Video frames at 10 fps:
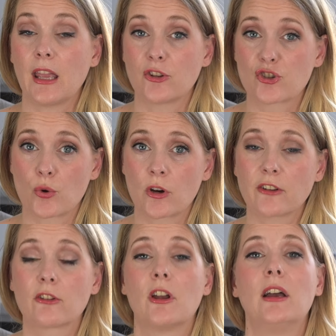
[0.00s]
In
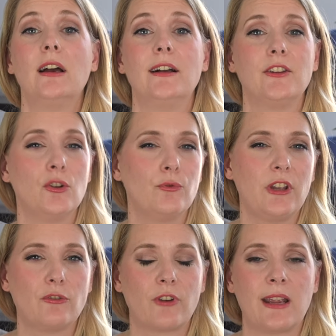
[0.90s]
short,
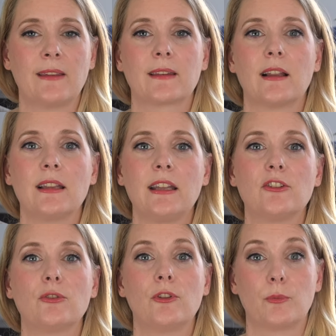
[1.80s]
UV rays lead
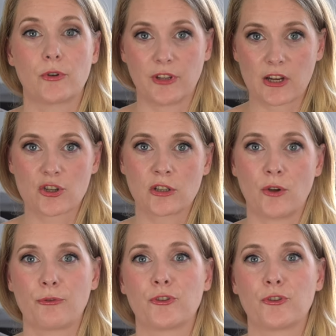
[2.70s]
to the production of